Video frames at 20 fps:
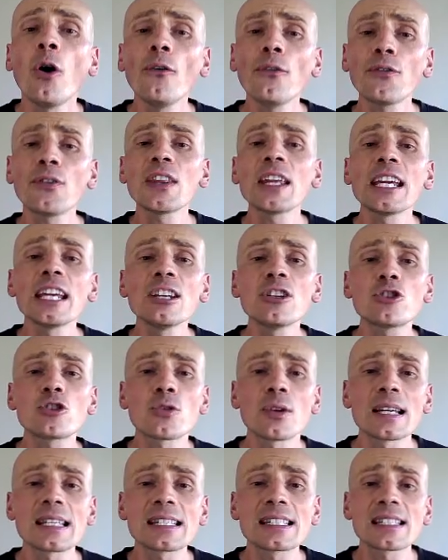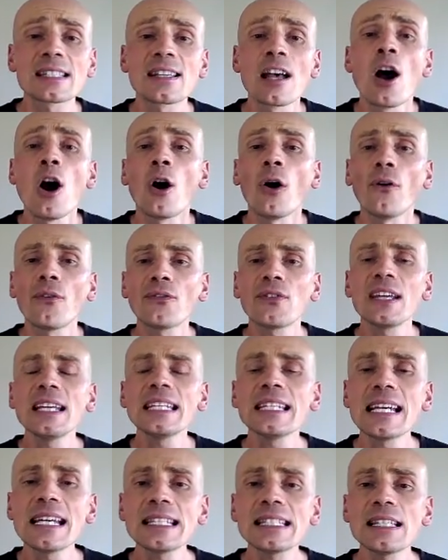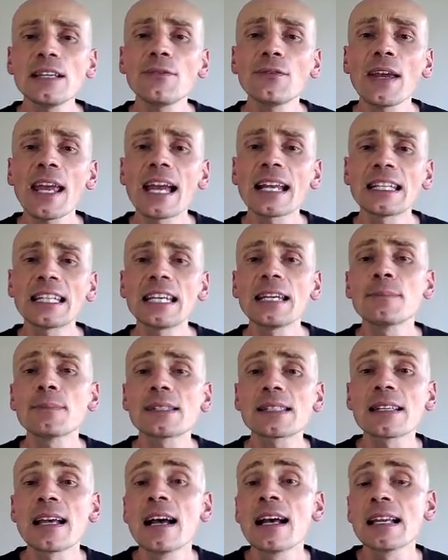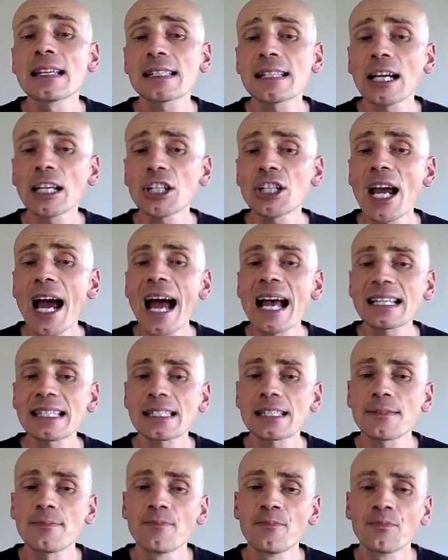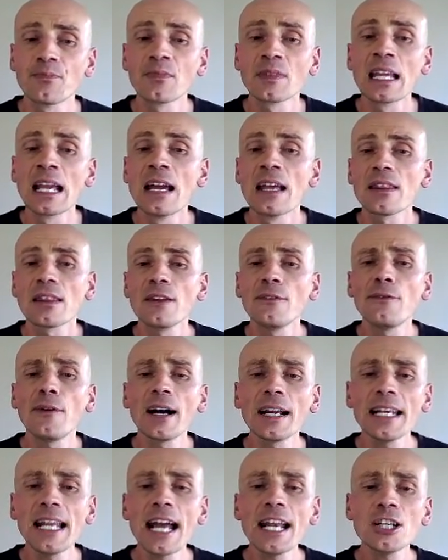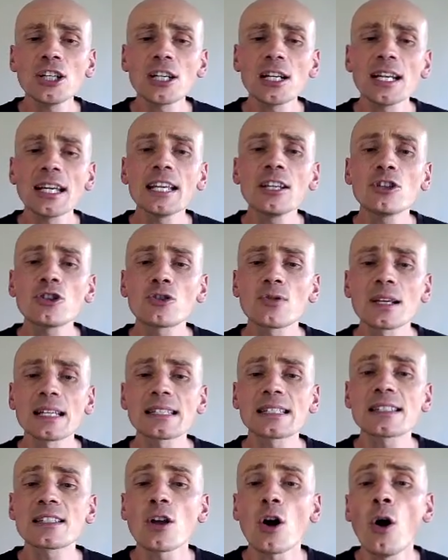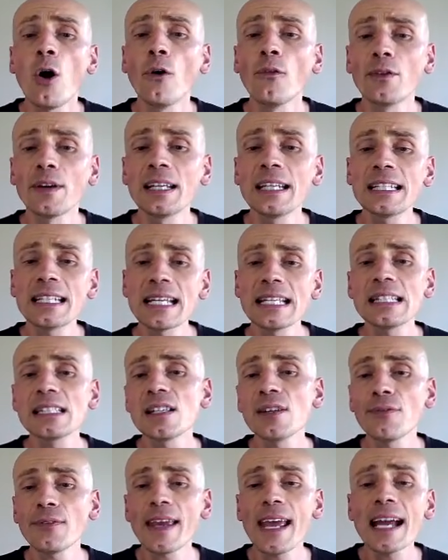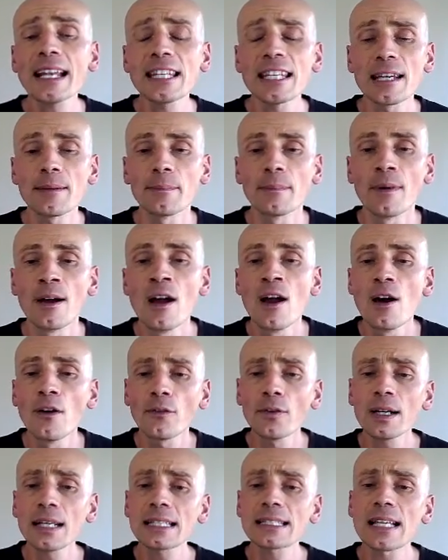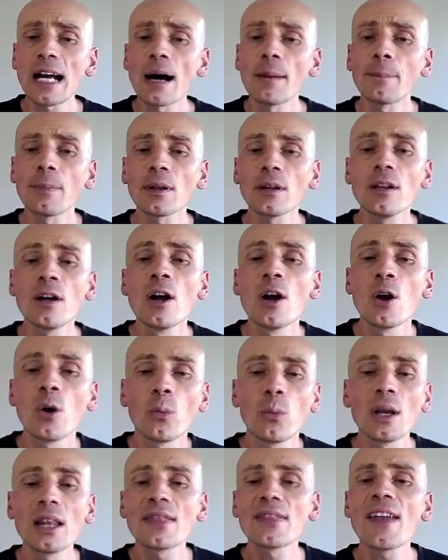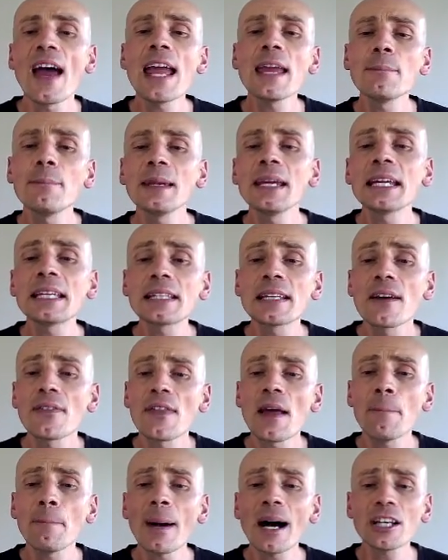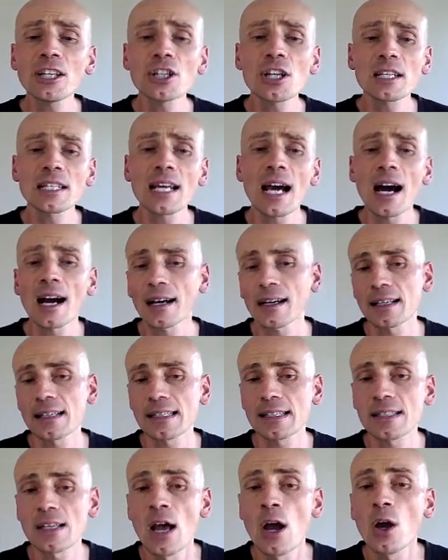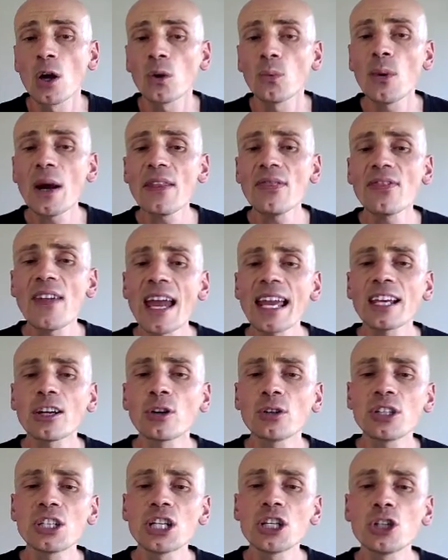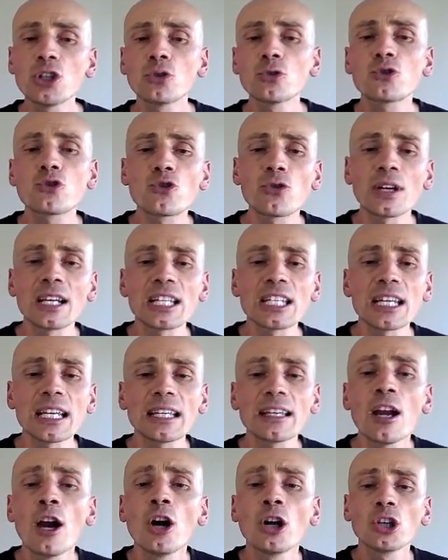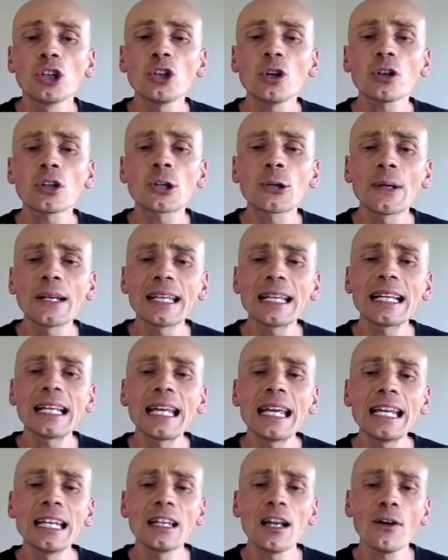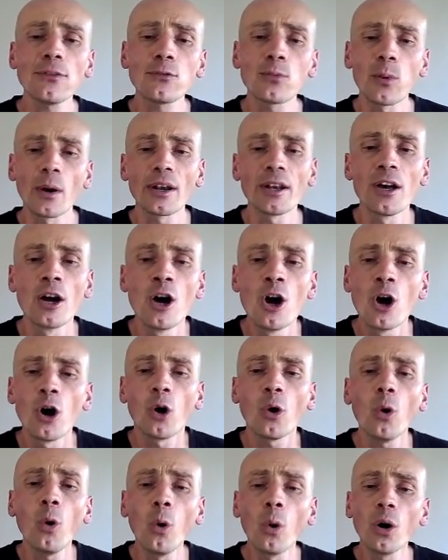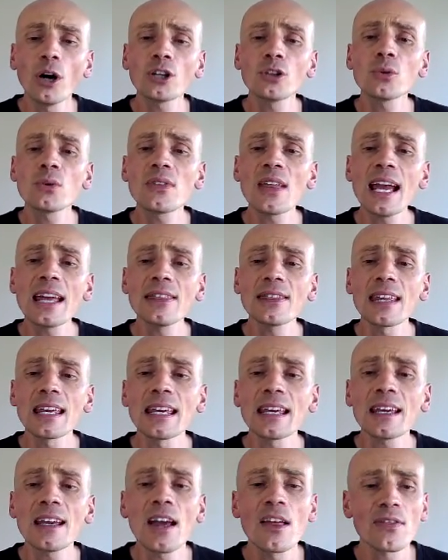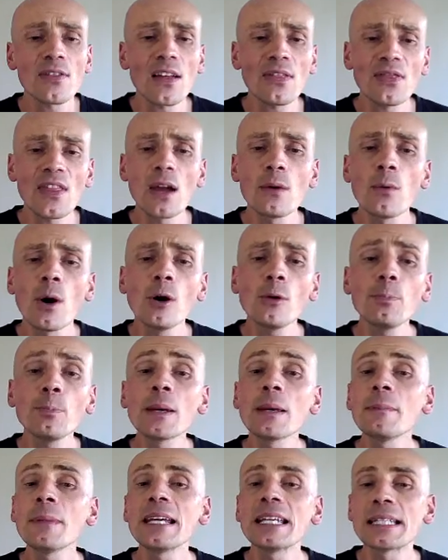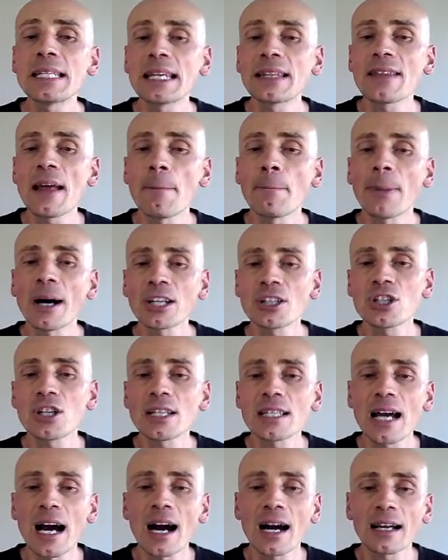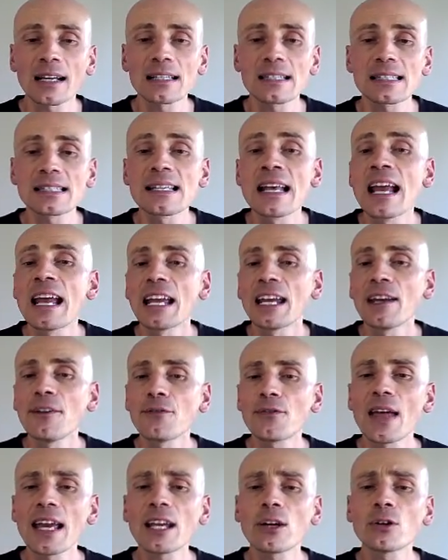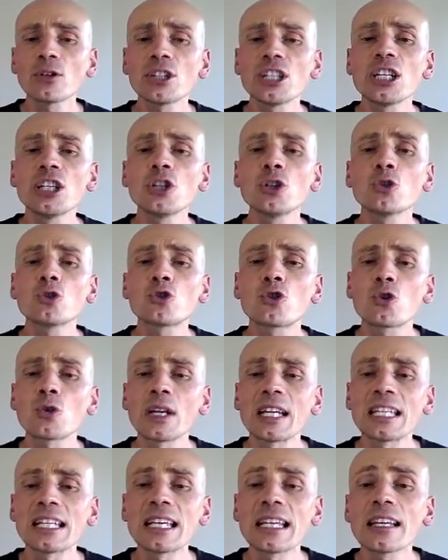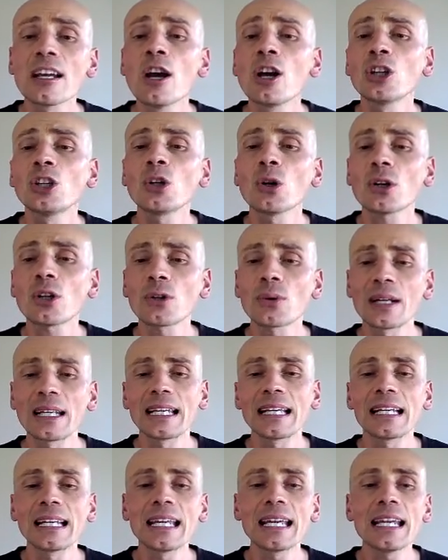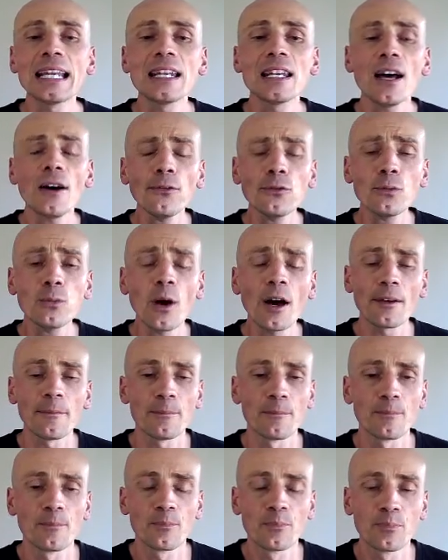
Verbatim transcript: of the interests of the intensive care teams such as the financial interests of an intensive care team. For example, will they meet their budget targets when they continue treating your critically ill loved one? Or do they think that they won't be meeting their budget targets if they continue treating your critically ill loved one?